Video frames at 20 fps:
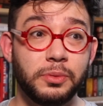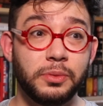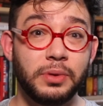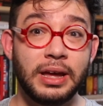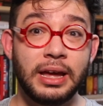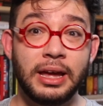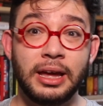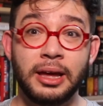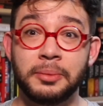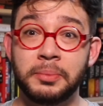
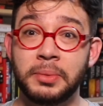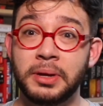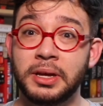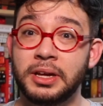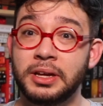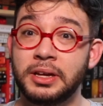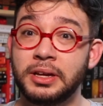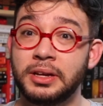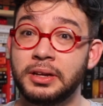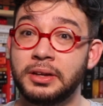am
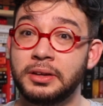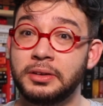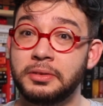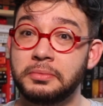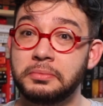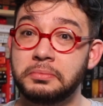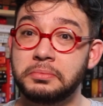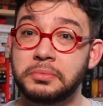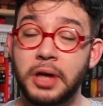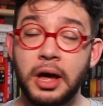
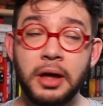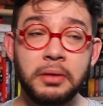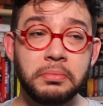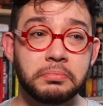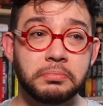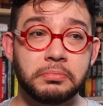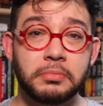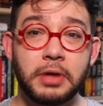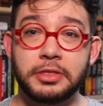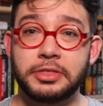
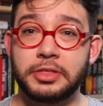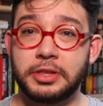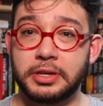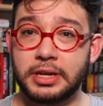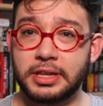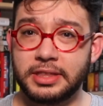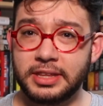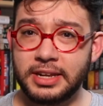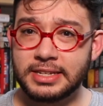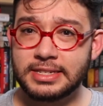done, I think.
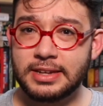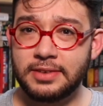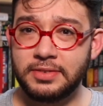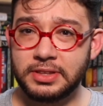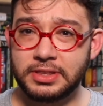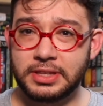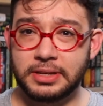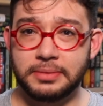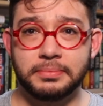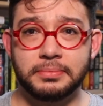I think that's
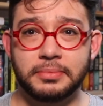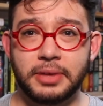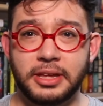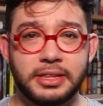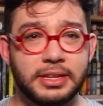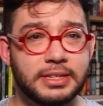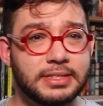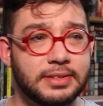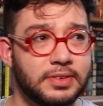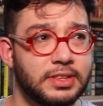everything. I think
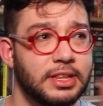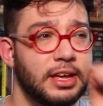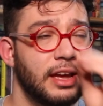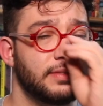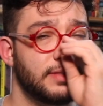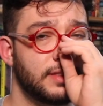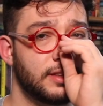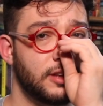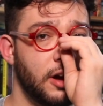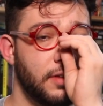that's everything I
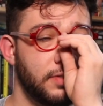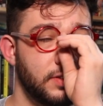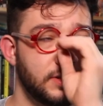have to cover